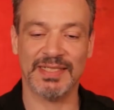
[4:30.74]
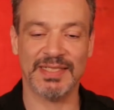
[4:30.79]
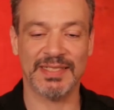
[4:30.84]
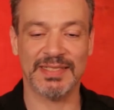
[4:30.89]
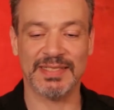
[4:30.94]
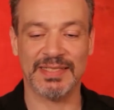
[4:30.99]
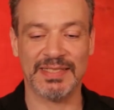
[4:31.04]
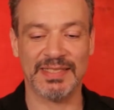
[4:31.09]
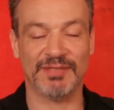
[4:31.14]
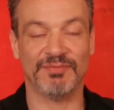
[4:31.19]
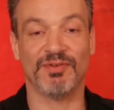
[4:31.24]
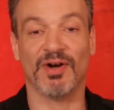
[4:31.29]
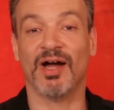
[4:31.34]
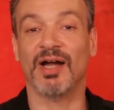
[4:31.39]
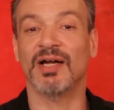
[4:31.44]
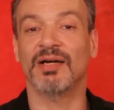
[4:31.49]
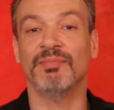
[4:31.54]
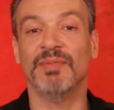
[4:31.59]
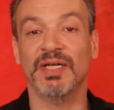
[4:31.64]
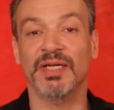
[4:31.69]
in, in the
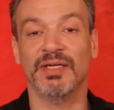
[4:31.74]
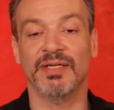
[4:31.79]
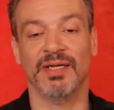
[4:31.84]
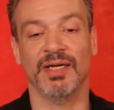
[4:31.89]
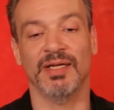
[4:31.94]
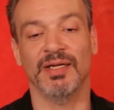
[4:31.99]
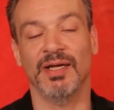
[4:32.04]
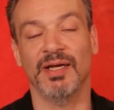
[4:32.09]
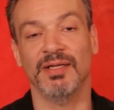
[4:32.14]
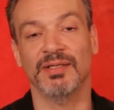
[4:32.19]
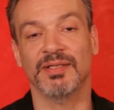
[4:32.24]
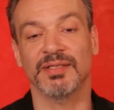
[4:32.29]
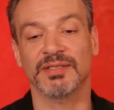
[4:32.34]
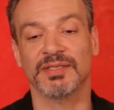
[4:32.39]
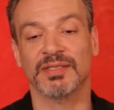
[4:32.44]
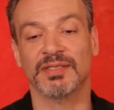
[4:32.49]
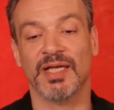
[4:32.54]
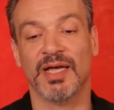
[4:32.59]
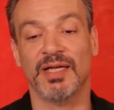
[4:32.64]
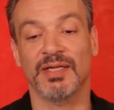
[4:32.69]
environment and, and
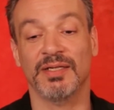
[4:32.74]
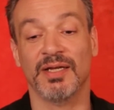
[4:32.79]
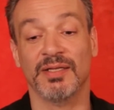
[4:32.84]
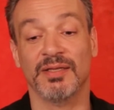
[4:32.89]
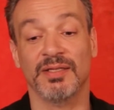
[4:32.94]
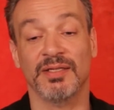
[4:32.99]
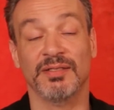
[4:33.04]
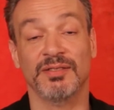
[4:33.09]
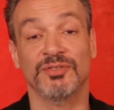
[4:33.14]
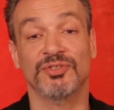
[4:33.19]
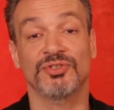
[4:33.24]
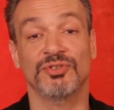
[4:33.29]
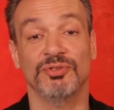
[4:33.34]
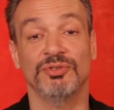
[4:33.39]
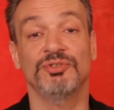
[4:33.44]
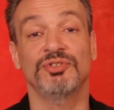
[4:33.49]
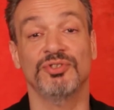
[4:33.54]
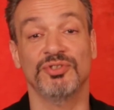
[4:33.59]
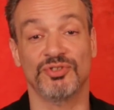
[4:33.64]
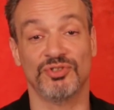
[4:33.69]
and things like that. And I think the
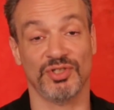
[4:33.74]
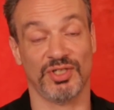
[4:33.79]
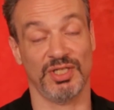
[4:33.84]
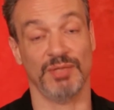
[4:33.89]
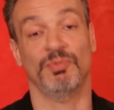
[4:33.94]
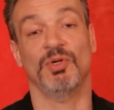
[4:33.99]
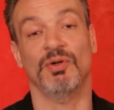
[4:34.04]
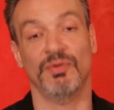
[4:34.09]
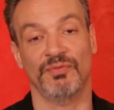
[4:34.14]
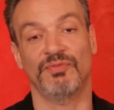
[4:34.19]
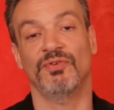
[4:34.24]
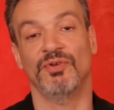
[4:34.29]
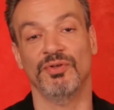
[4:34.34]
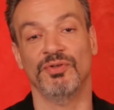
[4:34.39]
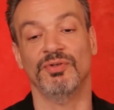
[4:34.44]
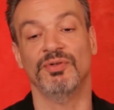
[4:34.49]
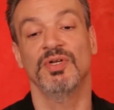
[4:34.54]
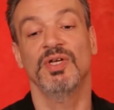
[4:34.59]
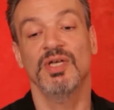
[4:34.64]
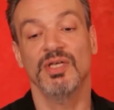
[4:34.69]
solution is to keep going
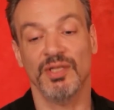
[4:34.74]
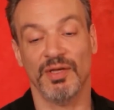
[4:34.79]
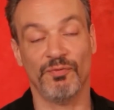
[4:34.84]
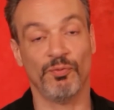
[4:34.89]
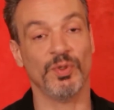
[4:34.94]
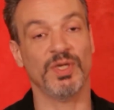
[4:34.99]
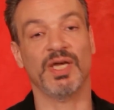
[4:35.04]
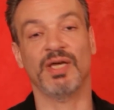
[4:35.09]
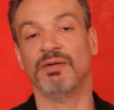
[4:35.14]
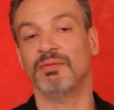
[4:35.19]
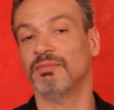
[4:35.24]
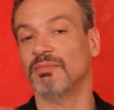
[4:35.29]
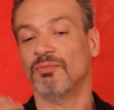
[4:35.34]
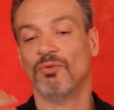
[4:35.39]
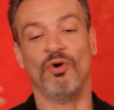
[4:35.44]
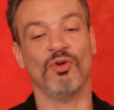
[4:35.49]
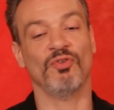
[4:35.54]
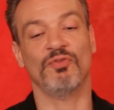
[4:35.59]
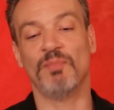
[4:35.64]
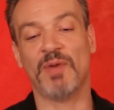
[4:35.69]
further. If we
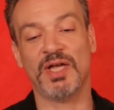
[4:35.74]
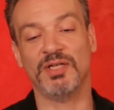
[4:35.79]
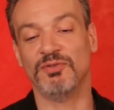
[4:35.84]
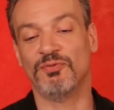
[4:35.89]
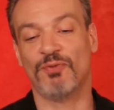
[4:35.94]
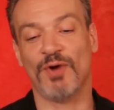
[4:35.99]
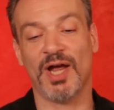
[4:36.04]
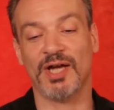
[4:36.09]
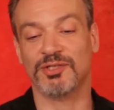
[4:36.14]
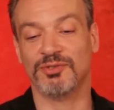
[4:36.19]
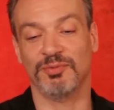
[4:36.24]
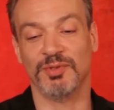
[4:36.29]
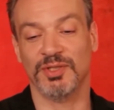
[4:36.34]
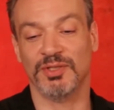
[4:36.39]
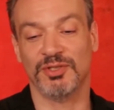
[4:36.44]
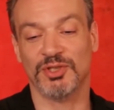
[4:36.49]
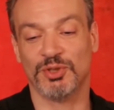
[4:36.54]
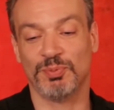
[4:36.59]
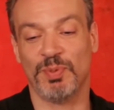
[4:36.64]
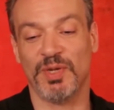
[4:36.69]
get all of
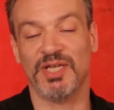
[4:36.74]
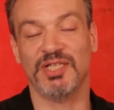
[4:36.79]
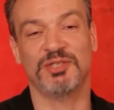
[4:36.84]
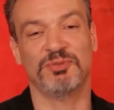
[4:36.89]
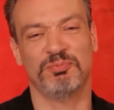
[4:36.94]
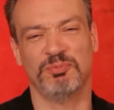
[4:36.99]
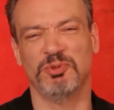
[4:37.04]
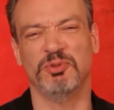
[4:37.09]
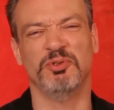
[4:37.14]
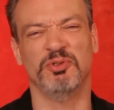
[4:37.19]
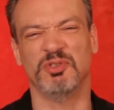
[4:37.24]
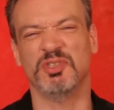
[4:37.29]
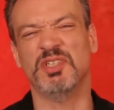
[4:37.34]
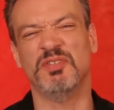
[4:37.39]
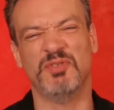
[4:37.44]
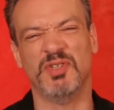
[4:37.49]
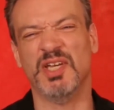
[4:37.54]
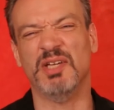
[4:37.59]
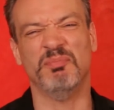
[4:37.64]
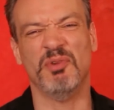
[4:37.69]
manufacturing into space, we'll
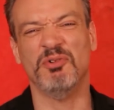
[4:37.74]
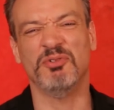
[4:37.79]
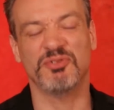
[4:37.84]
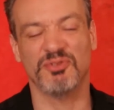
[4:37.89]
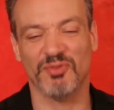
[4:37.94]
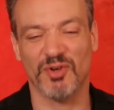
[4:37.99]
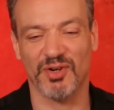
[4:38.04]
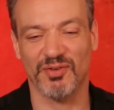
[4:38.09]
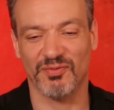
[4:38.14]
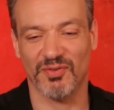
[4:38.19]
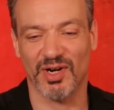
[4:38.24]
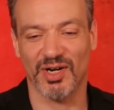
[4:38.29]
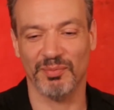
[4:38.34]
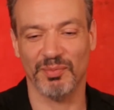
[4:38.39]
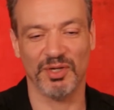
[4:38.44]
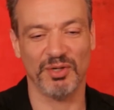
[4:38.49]
alleviate most of our